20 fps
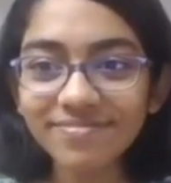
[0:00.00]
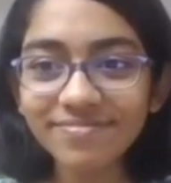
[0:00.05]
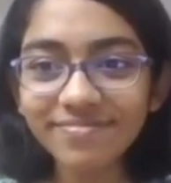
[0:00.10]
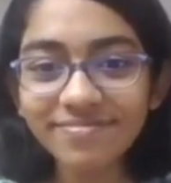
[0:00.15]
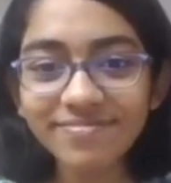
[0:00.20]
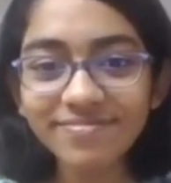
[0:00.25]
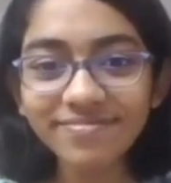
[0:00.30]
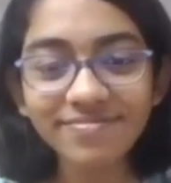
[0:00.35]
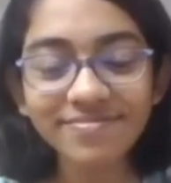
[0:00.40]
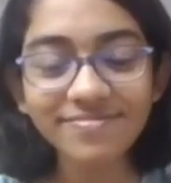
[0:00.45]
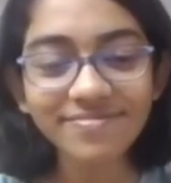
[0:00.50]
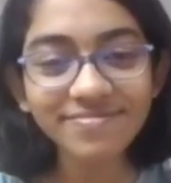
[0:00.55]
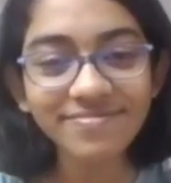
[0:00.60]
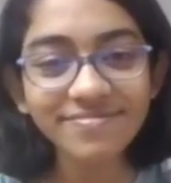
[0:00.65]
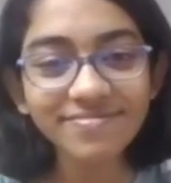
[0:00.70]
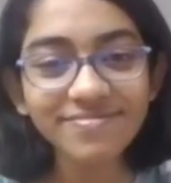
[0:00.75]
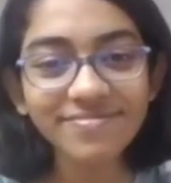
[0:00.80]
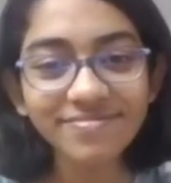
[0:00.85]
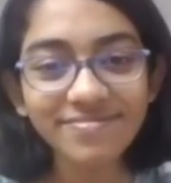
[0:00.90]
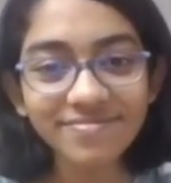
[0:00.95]

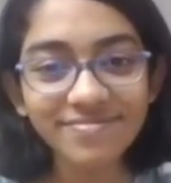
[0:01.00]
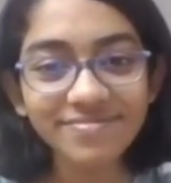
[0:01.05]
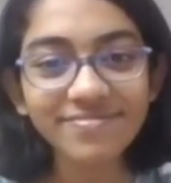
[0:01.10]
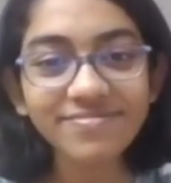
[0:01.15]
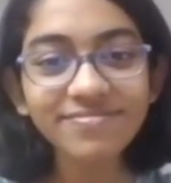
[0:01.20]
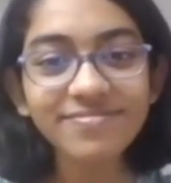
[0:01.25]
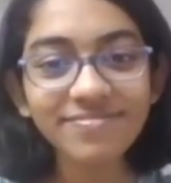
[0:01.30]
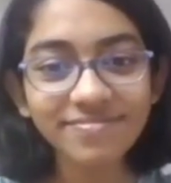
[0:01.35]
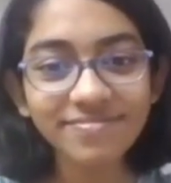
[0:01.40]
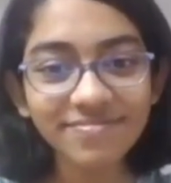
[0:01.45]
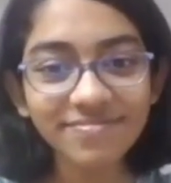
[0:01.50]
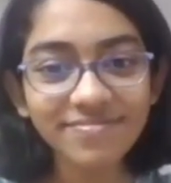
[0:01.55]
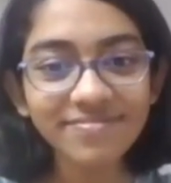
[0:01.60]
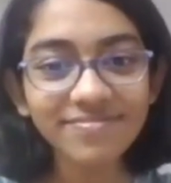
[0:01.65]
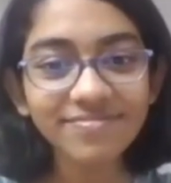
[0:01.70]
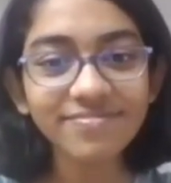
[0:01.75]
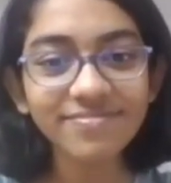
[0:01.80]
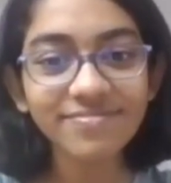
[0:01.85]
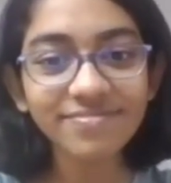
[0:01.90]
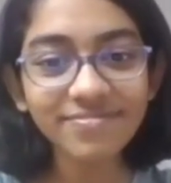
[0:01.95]

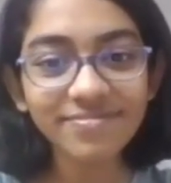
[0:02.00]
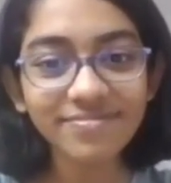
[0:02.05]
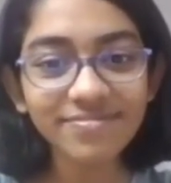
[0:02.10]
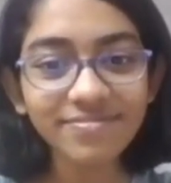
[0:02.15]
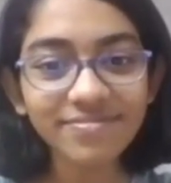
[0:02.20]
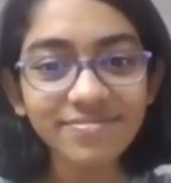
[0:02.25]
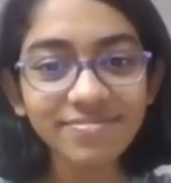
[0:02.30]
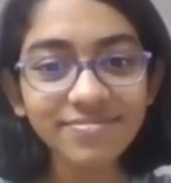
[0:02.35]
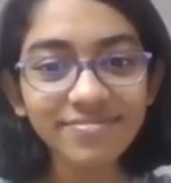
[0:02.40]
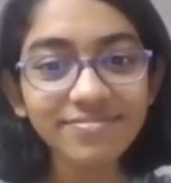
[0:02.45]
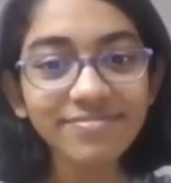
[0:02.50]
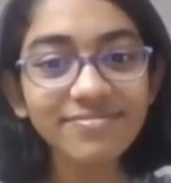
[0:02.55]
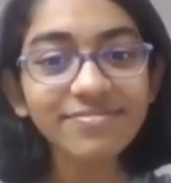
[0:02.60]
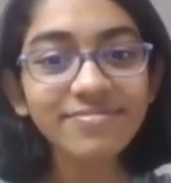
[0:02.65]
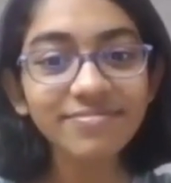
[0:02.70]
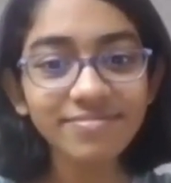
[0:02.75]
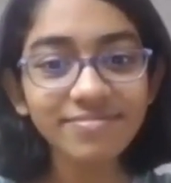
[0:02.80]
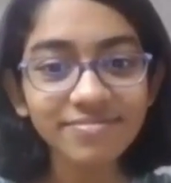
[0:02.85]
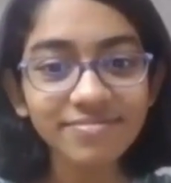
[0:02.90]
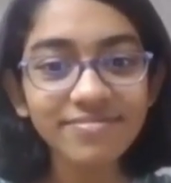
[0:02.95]

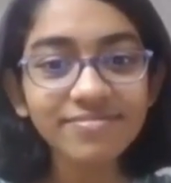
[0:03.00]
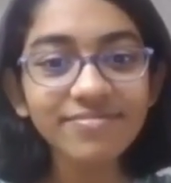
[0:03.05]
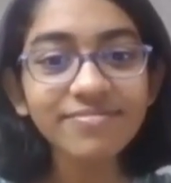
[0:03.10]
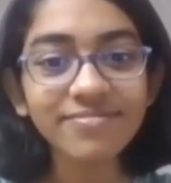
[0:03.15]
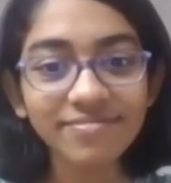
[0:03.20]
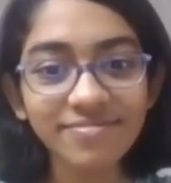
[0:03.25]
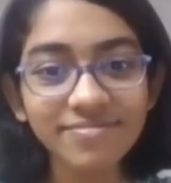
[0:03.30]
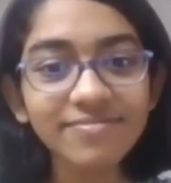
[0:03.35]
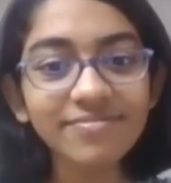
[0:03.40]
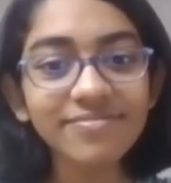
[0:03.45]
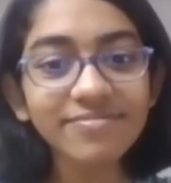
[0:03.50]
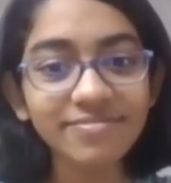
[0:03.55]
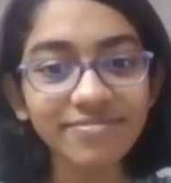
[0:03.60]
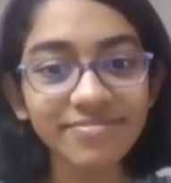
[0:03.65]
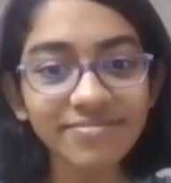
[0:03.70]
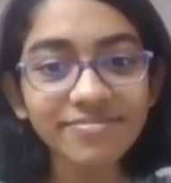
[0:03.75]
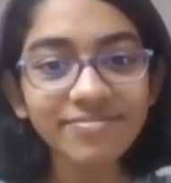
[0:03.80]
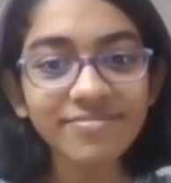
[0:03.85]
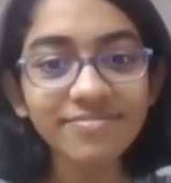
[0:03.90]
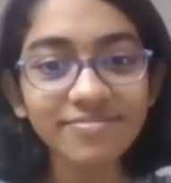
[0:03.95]

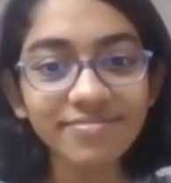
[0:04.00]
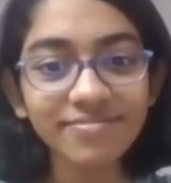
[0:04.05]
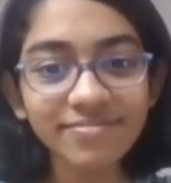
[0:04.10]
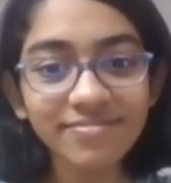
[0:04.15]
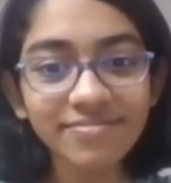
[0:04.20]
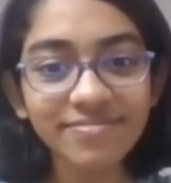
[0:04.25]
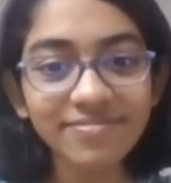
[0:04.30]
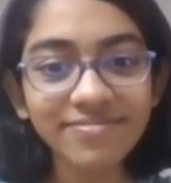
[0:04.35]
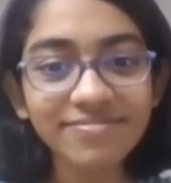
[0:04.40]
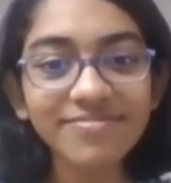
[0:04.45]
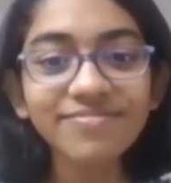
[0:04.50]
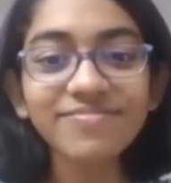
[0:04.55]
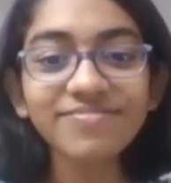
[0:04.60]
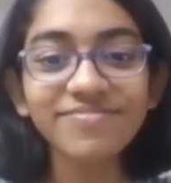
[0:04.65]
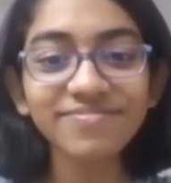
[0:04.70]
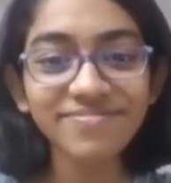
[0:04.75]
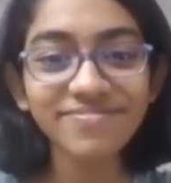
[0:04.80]
The person shown says nothing.